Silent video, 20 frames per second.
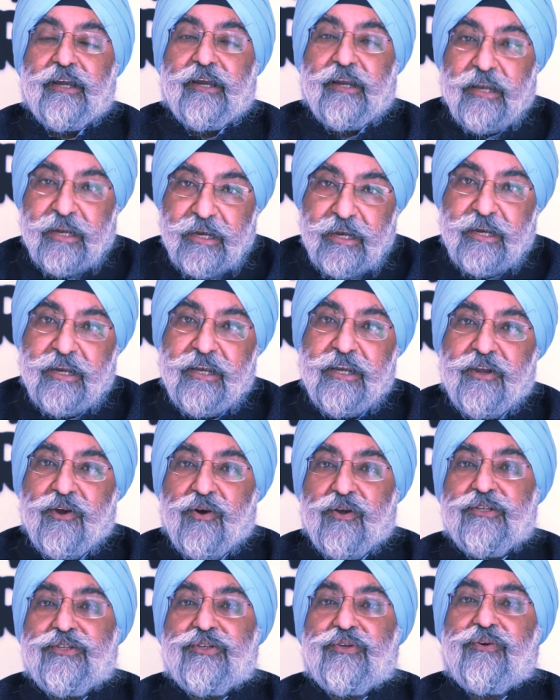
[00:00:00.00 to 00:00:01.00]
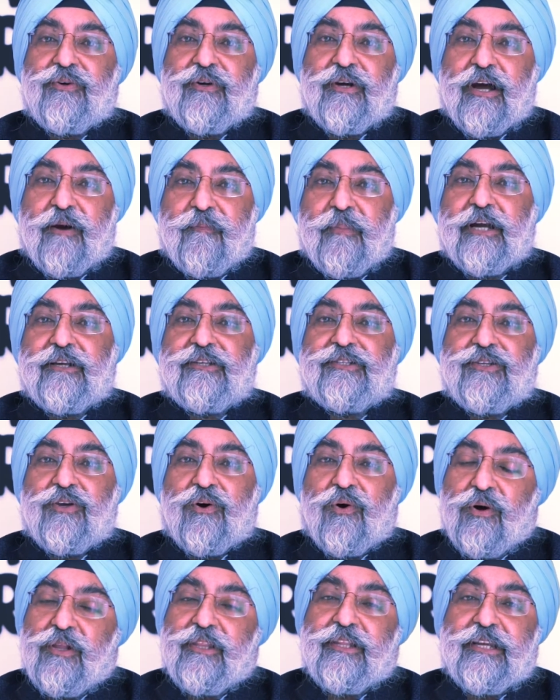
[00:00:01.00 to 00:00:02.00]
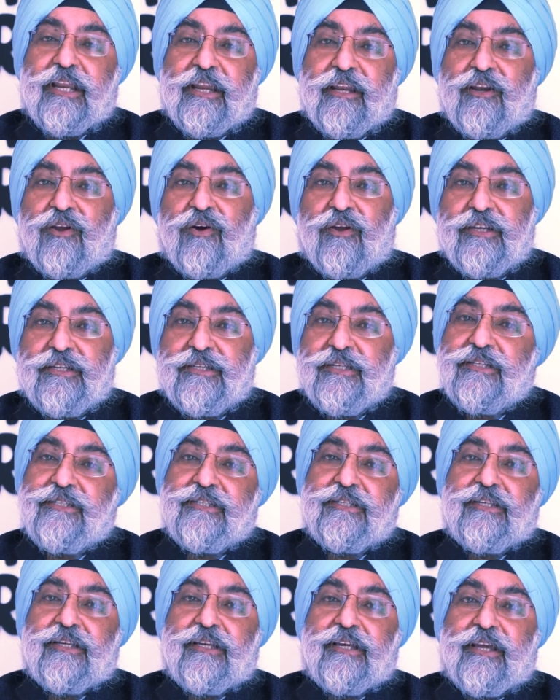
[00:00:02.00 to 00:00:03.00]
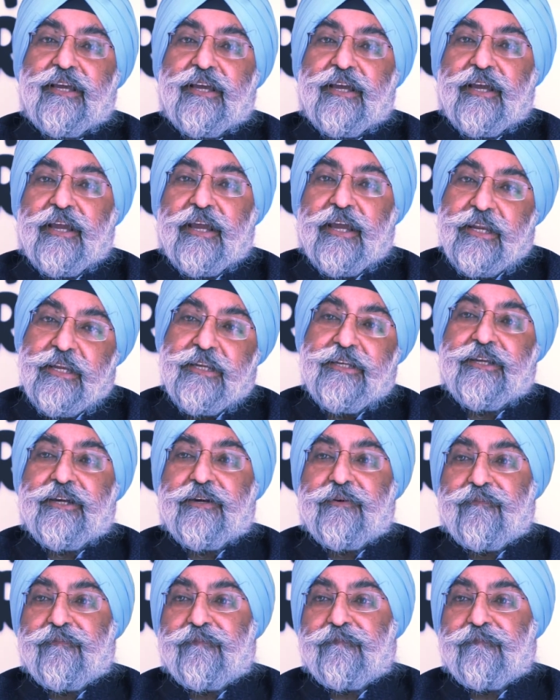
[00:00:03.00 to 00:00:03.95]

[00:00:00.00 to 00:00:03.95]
clinically also amongst all the dental colleges in India.